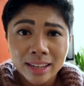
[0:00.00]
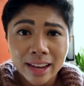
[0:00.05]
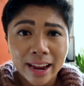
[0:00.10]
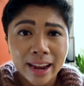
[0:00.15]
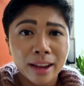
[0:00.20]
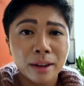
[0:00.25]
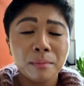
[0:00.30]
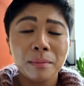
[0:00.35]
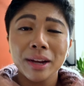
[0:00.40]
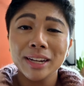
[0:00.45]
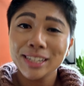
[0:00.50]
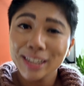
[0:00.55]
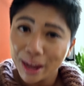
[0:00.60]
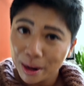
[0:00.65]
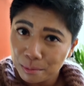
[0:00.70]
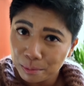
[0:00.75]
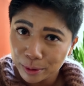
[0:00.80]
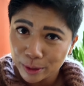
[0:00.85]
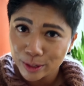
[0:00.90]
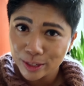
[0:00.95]
and my
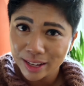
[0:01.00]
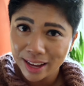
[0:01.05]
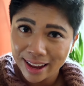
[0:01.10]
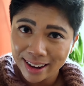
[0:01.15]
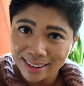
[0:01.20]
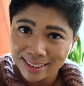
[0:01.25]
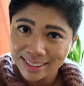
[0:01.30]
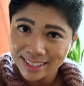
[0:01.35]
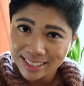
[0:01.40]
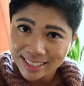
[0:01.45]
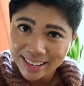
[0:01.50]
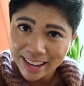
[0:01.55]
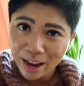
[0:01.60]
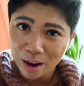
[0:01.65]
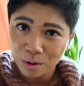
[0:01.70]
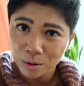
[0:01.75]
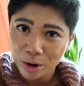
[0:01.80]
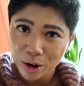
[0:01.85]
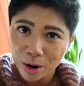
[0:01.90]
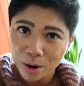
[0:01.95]
10%
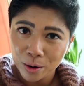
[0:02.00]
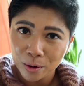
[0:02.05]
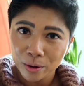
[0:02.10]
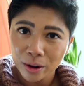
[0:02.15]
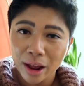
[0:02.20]
discount code,